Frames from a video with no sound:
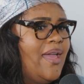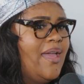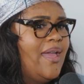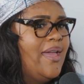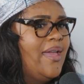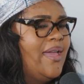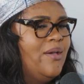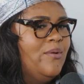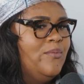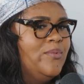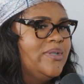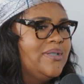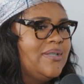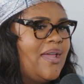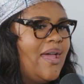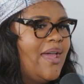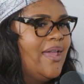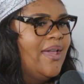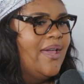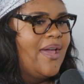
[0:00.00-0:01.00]
It was
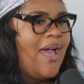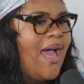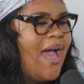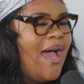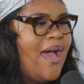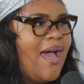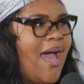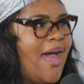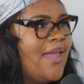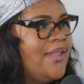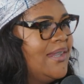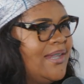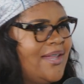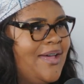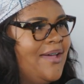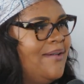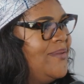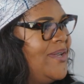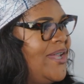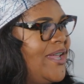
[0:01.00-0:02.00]
like, I
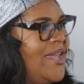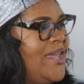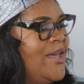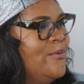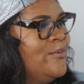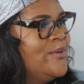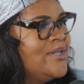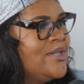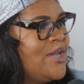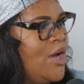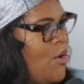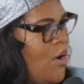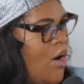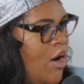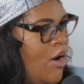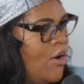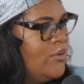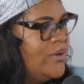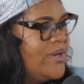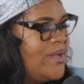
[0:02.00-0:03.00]
loved it. It was no
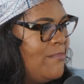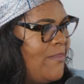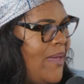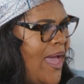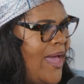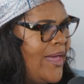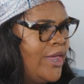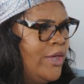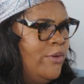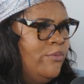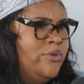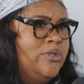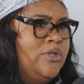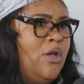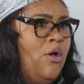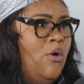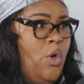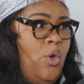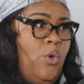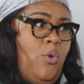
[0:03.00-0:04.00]
holding back. It was
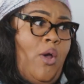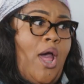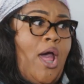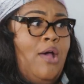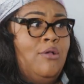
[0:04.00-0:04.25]
no, I'll